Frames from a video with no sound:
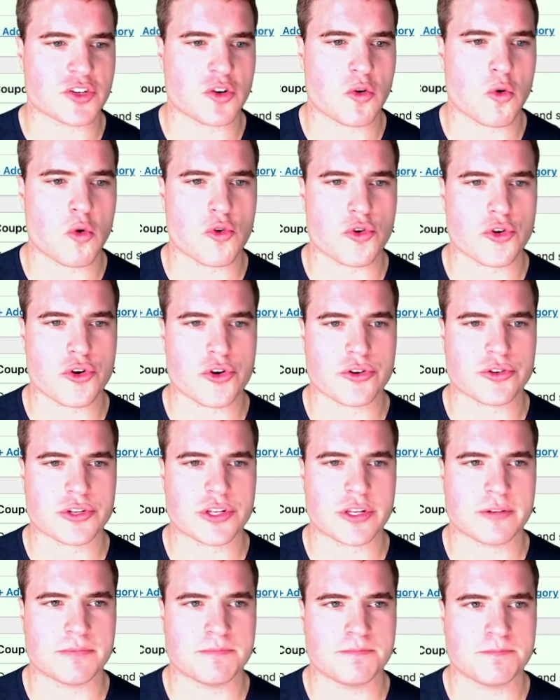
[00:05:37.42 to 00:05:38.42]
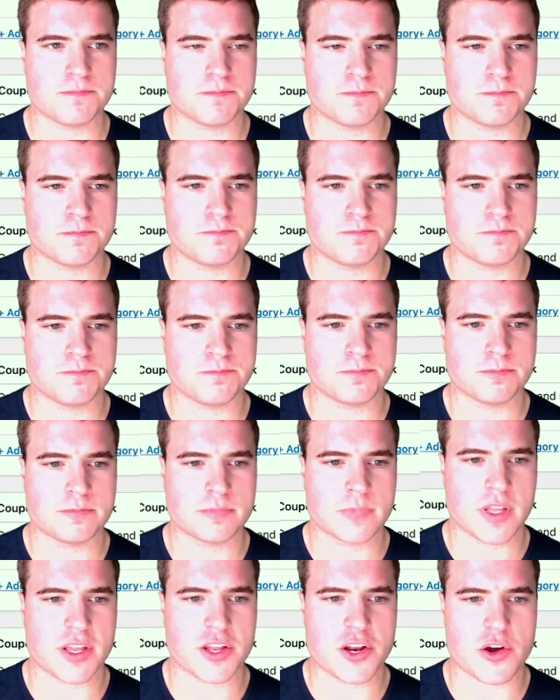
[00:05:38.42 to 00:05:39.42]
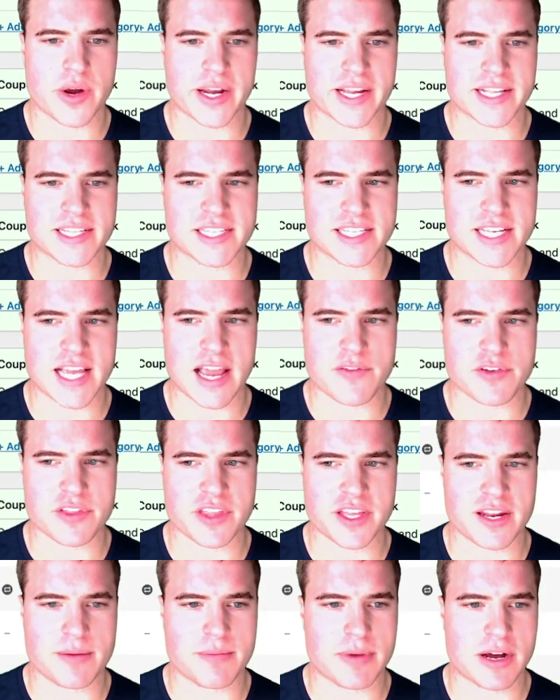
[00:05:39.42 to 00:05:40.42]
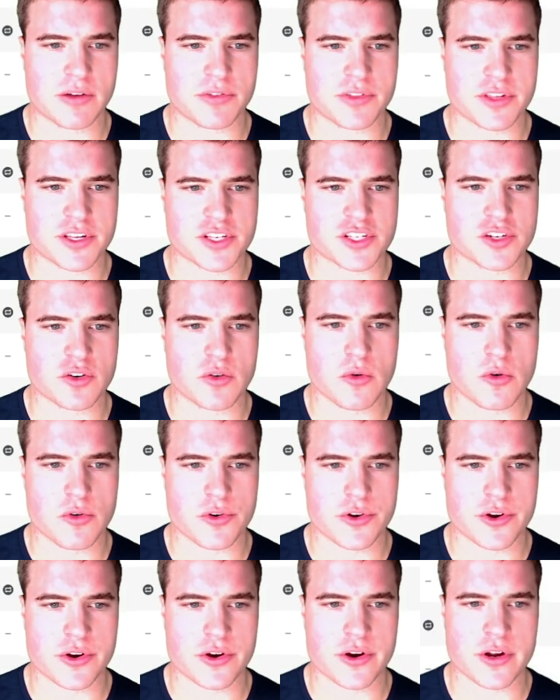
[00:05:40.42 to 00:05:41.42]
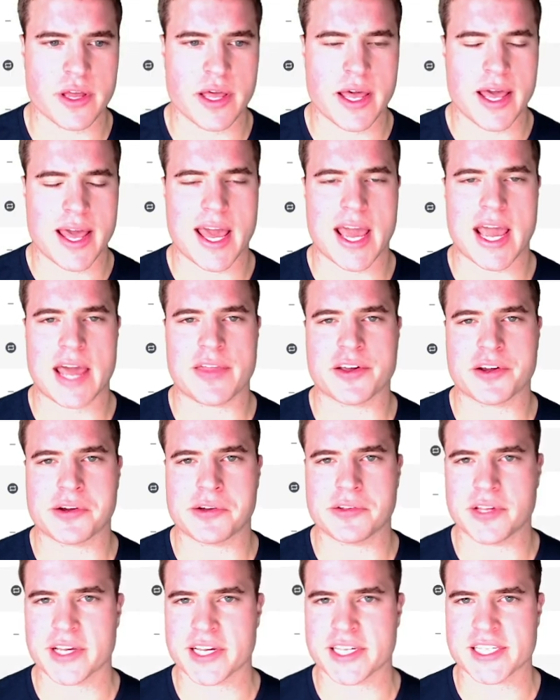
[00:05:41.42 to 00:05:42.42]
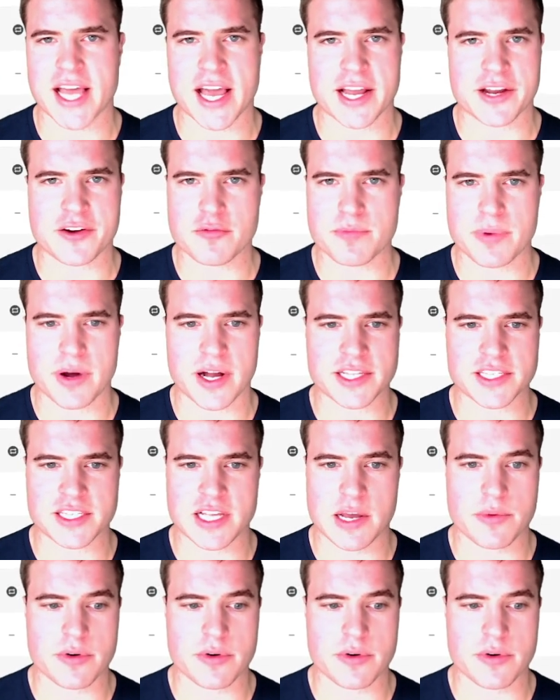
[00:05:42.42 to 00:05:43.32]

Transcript: orders, you know, I can see everything about this order and the exact coupons that were